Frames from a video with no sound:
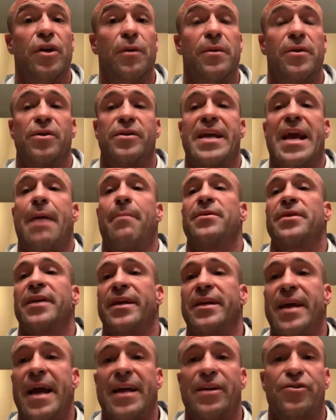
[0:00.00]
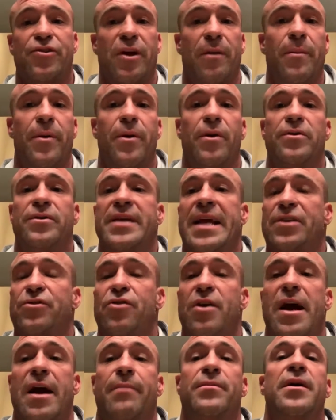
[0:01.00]
do with those cameras, like catch criminals, catch
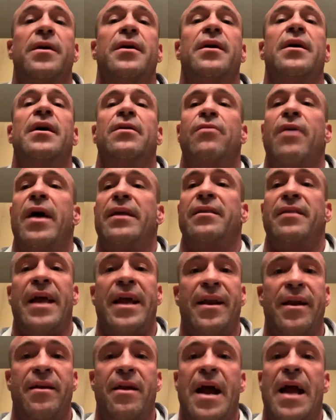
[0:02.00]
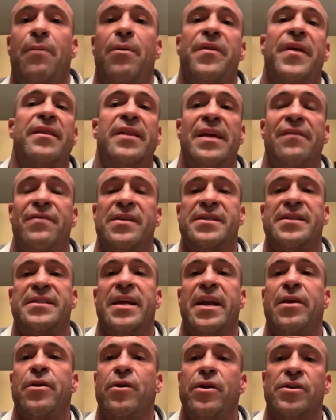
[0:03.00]
crime, right? Late at night when they leave the
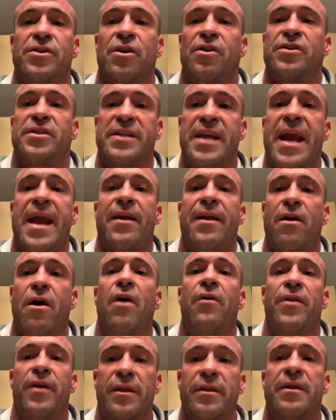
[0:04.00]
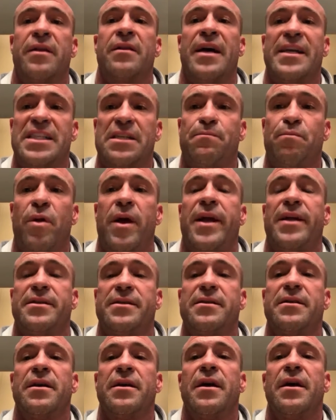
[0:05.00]
city, you can start scanning all the license
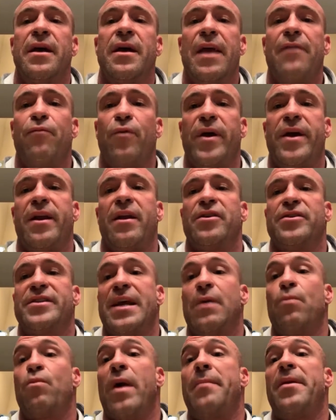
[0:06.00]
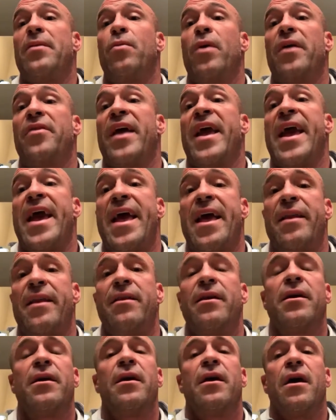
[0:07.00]
plates, if we can understand maybe where they
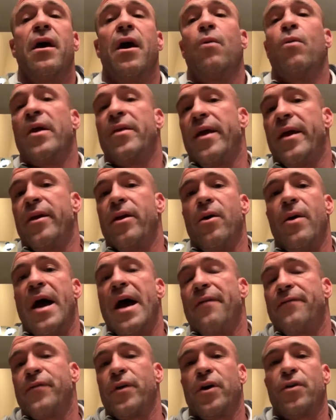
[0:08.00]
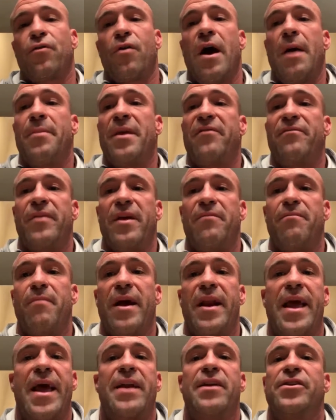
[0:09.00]
head, or where they, after a crime they
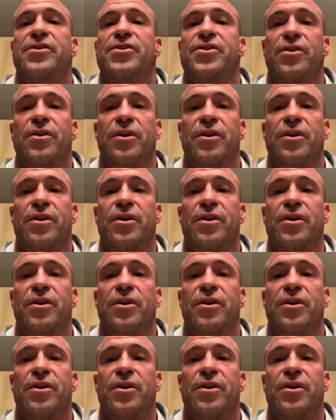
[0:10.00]
might have headed in a